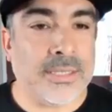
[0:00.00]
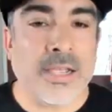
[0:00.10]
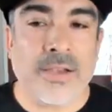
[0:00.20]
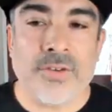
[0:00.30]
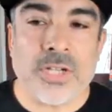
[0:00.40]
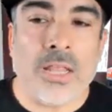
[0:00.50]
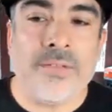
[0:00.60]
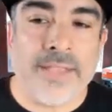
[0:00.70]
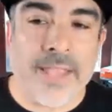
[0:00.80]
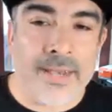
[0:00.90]
covers
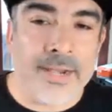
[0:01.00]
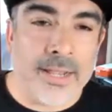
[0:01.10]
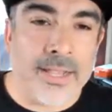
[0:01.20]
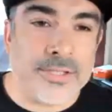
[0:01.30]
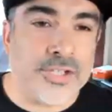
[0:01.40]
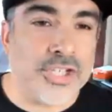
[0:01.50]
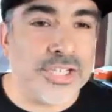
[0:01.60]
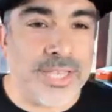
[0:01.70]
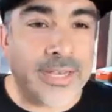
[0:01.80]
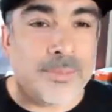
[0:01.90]
all of Canada, so
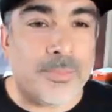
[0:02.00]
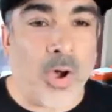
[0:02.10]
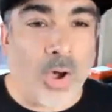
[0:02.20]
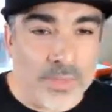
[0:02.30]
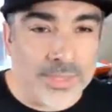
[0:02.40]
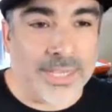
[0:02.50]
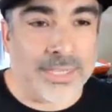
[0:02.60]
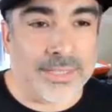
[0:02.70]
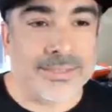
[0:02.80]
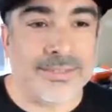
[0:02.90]
just send him all the
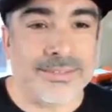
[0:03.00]
leads.